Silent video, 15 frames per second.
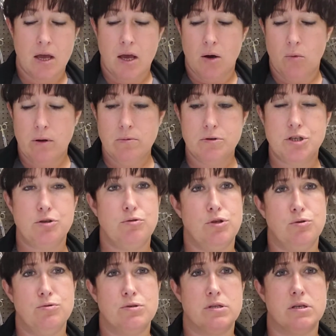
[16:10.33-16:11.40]
When would you
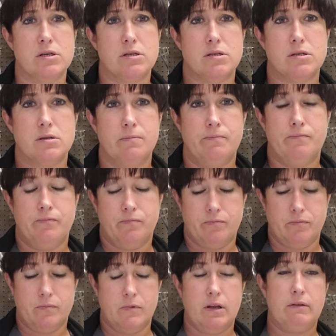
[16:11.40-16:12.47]
use this?
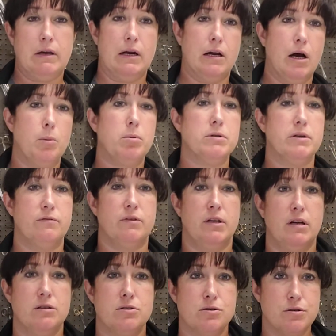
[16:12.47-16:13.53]
We've got a couple different
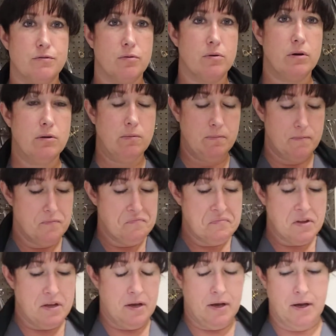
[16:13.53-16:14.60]
answers for you.
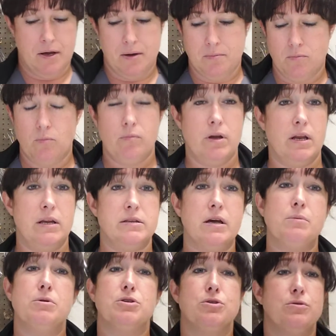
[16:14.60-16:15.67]

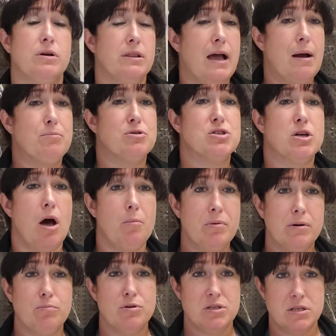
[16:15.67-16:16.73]
Anytime you're doing a
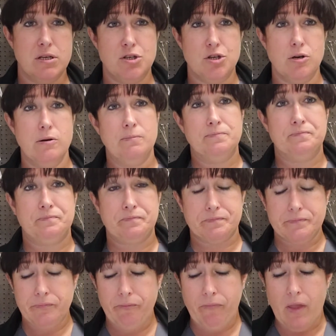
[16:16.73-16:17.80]
laparoscopic procedure,
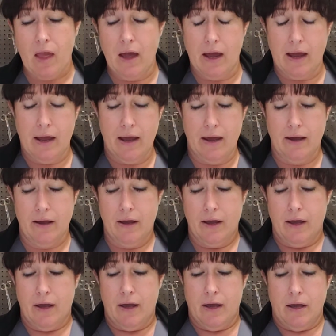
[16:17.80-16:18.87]

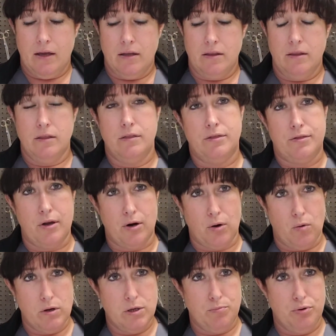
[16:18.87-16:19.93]
they're
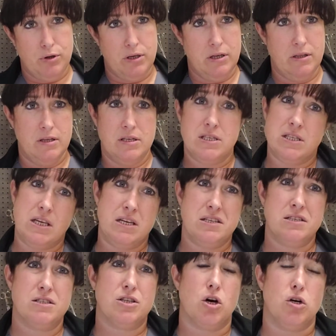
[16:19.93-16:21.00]
going to put in these
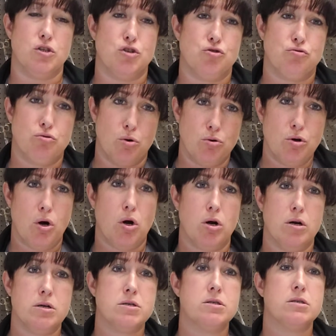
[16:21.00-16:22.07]
things called
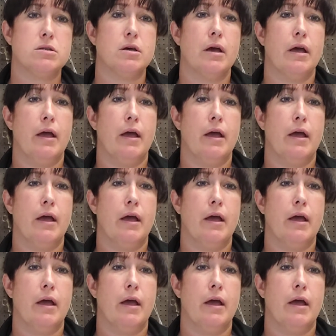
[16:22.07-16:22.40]
trocars,